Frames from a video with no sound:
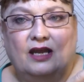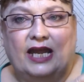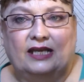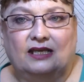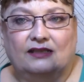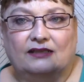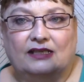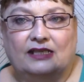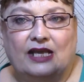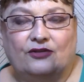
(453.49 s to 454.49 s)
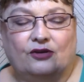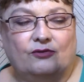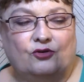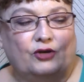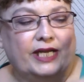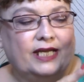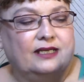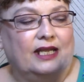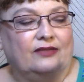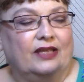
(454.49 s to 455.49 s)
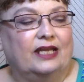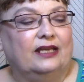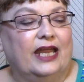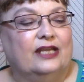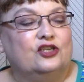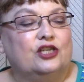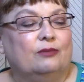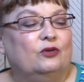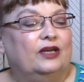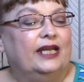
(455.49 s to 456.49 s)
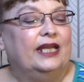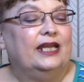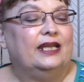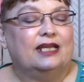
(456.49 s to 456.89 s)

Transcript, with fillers: and a, another green, and then a shimmery